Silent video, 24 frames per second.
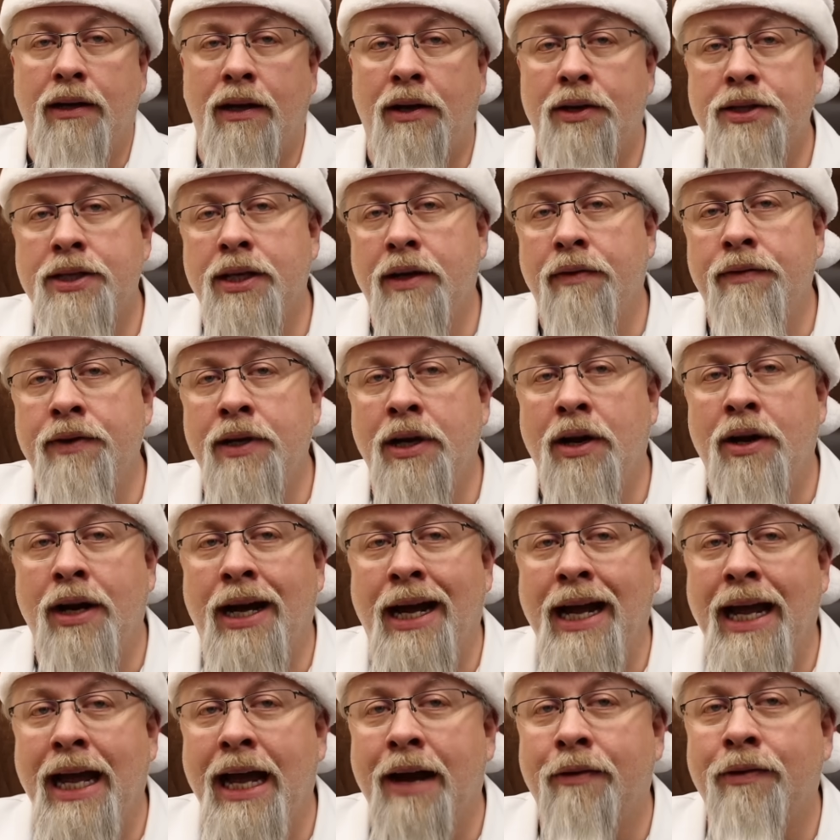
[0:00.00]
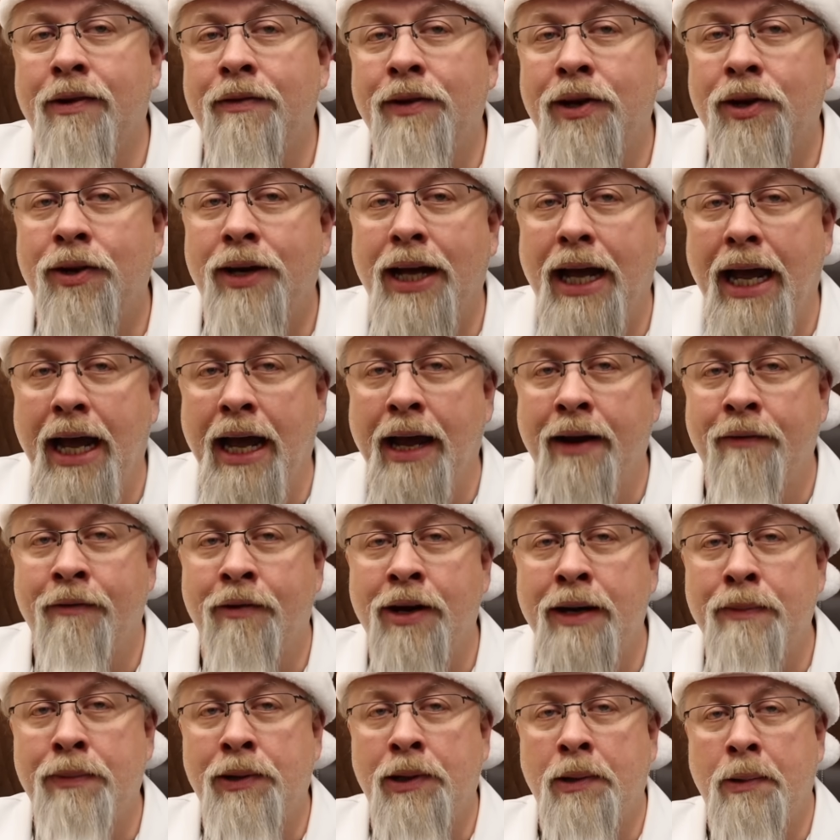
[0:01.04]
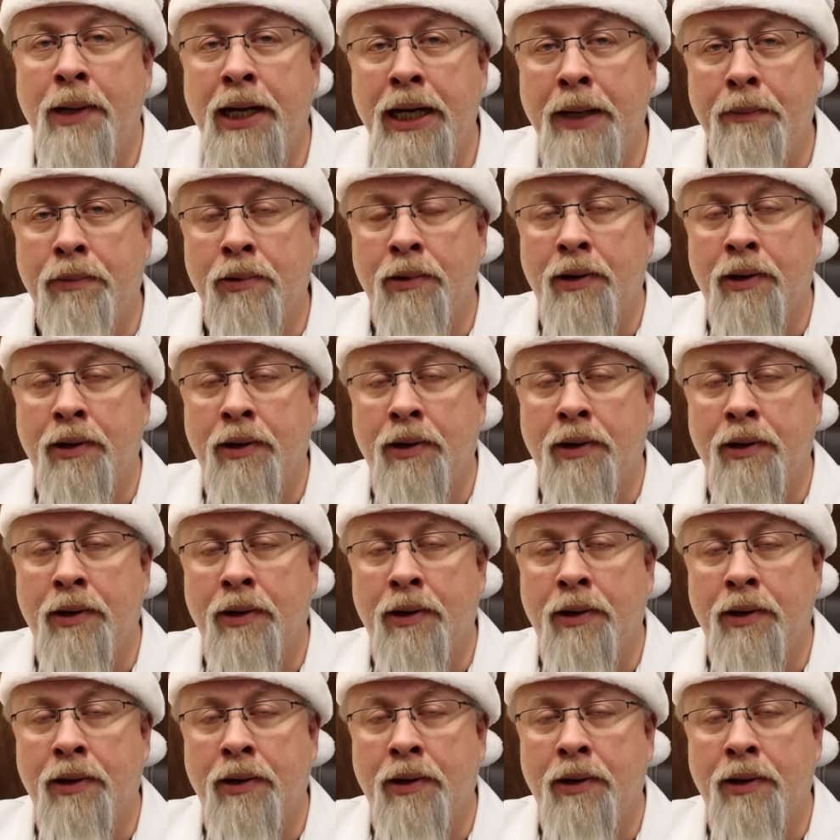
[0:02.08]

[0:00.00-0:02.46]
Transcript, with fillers: Also of note, I have reviewed every Bluetti